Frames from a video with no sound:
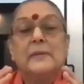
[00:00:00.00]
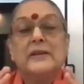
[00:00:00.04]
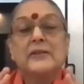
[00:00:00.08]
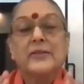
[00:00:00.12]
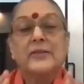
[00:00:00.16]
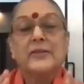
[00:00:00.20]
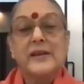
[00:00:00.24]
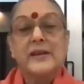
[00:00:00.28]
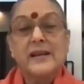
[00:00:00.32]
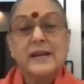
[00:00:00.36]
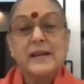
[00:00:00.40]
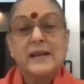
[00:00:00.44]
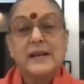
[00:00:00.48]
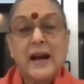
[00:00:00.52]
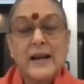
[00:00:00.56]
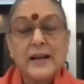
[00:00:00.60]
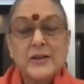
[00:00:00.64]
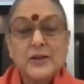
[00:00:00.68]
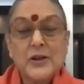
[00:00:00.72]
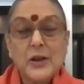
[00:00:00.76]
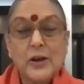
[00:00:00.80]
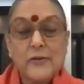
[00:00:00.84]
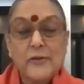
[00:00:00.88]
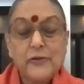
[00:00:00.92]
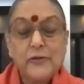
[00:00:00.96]
will be 3
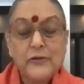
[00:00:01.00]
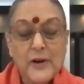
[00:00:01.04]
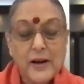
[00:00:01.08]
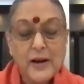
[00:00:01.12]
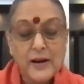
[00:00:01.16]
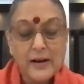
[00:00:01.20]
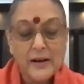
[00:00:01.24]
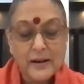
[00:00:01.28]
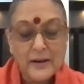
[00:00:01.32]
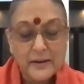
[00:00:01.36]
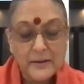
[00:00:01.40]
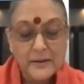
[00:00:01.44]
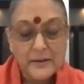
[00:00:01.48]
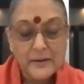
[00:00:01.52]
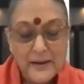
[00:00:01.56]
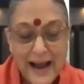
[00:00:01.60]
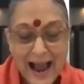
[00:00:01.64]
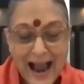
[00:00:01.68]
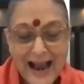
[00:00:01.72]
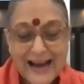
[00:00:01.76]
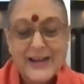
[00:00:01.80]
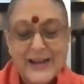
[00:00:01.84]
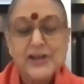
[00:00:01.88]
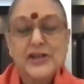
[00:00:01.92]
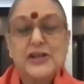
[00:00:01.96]
kinds of
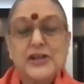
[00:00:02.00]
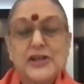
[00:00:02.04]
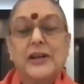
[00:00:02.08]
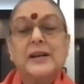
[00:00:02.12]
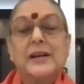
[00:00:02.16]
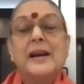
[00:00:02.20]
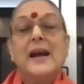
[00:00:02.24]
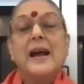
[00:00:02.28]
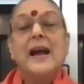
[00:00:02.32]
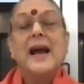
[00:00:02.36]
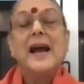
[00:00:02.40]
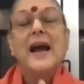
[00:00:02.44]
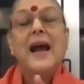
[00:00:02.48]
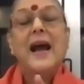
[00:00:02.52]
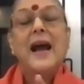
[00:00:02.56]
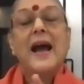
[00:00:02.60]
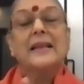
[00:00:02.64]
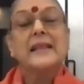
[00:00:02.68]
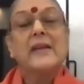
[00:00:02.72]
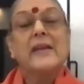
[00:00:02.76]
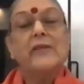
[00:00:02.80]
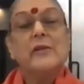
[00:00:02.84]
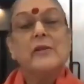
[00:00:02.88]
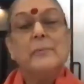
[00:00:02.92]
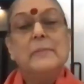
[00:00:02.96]
action,
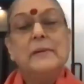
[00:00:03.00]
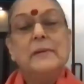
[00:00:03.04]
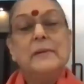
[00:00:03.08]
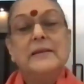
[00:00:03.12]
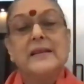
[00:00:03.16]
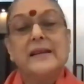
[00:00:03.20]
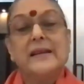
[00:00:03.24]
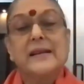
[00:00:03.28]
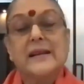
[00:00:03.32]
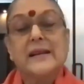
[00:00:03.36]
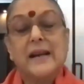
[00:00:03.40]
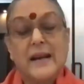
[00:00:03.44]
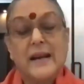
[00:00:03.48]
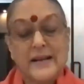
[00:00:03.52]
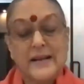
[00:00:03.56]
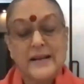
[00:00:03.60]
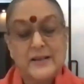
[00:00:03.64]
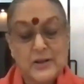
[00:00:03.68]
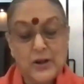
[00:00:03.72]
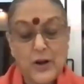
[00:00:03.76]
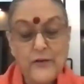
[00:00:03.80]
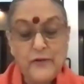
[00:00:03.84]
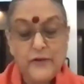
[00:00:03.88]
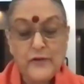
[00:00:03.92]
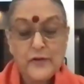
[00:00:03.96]
and there will be 3
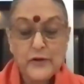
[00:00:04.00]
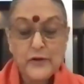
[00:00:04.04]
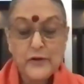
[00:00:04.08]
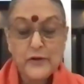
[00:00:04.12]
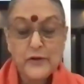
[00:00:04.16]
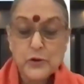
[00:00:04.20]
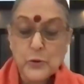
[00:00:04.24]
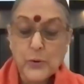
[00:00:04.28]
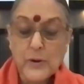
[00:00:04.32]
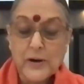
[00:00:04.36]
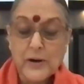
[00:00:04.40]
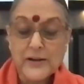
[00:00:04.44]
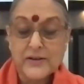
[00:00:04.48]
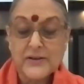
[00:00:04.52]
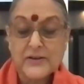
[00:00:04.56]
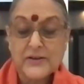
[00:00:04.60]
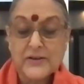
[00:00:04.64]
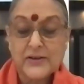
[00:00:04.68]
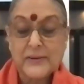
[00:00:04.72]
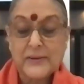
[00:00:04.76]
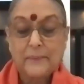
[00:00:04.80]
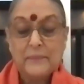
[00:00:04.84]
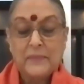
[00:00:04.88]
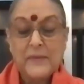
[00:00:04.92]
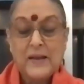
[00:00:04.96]
kinds of
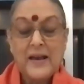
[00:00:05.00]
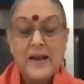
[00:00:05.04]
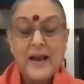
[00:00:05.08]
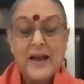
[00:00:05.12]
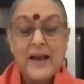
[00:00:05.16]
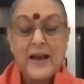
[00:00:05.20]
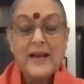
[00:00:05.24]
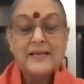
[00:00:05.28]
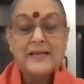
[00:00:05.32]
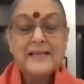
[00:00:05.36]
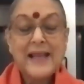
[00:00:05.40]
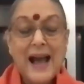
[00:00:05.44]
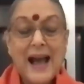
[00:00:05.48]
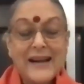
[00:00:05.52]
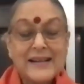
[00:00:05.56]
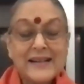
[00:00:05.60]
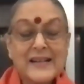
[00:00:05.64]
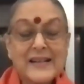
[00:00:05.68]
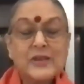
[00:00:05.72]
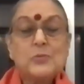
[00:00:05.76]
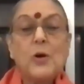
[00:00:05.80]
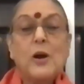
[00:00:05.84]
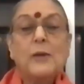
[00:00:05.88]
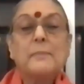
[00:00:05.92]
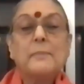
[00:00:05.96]
doers.
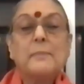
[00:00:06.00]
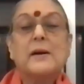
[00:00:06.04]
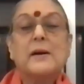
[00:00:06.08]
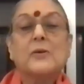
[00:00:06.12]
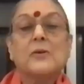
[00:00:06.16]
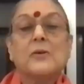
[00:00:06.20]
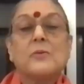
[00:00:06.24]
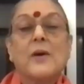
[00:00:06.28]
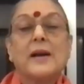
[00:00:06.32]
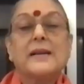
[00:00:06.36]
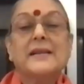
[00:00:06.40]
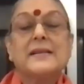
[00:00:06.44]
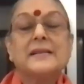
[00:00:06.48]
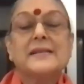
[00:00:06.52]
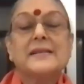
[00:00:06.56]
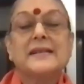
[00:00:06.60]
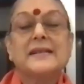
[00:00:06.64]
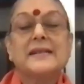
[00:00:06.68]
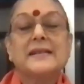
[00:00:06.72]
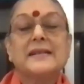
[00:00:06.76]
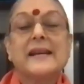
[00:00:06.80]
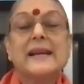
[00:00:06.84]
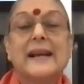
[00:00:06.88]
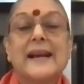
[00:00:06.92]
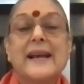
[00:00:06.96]
That is what Bhagavan is
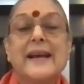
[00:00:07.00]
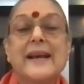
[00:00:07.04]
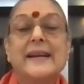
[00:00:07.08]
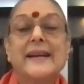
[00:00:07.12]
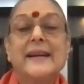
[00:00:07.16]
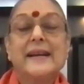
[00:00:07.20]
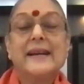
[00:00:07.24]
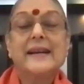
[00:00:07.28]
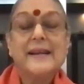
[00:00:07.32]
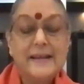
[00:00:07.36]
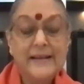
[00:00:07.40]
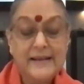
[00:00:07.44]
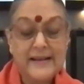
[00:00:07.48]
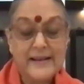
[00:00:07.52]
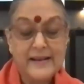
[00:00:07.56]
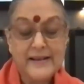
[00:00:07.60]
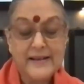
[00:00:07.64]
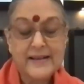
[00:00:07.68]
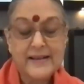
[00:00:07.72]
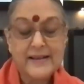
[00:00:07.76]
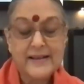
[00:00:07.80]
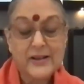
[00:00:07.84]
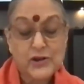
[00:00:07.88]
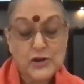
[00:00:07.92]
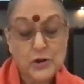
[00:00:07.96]
declaring in
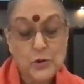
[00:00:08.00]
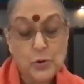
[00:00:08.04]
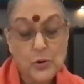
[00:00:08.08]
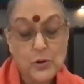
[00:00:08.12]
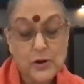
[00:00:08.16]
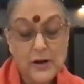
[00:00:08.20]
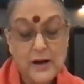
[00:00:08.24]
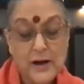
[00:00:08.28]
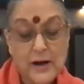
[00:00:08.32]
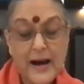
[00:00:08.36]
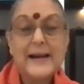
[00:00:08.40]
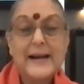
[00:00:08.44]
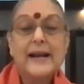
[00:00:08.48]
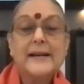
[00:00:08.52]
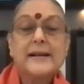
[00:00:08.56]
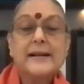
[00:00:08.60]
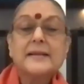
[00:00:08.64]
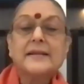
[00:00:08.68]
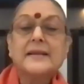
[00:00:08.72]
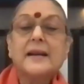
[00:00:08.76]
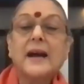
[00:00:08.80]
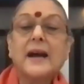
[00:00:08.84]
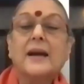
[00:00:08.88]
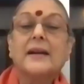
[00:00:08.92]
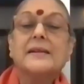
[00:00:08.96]
this shloka, and let
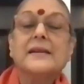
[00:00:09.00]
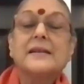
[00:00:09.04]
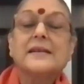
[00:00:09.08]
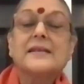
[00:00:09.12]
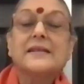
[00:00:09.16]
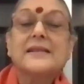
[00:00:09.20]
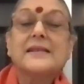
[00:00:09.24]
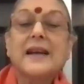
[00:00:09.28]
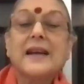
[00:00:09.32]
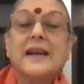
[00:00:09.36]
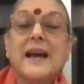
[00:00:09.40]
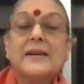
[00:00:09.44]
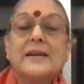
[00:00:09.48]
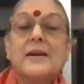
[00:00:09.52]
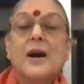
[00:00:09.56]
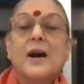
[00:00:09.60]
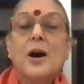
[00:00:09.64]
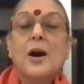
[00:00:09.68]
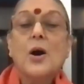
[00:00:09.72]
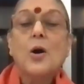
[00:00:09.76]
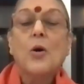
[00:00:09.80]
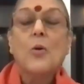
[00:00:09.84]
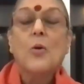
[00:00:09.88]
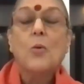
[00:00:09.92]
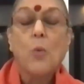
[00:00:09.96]
us understand
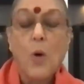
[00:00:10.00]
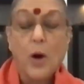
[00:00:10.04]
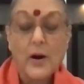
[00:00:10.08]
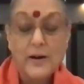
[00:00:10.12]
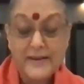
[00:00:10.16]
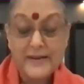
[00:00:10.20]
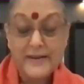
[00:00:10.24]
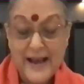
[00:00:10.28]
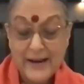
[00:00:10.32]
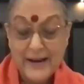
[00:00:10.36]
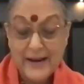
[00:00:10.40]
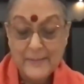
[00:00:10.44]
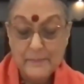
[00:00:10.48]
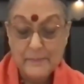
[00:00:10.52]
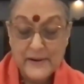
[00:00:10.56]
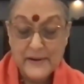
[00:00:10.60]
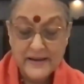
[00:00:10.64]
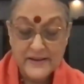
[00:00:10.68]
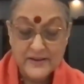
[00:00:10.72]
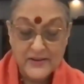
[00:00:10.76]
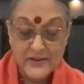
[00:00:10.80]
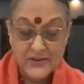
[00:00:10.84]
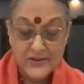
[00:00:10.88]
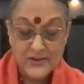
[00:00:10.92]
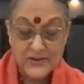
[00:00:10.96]
what that
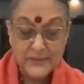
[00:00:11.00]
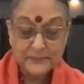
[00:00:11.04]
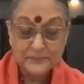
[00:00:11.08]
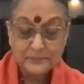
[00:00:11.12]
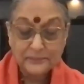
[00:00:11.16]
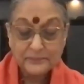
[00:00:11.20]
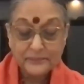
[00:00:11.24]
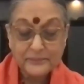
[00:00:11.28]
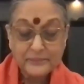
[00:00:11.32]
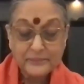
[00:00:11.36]
means.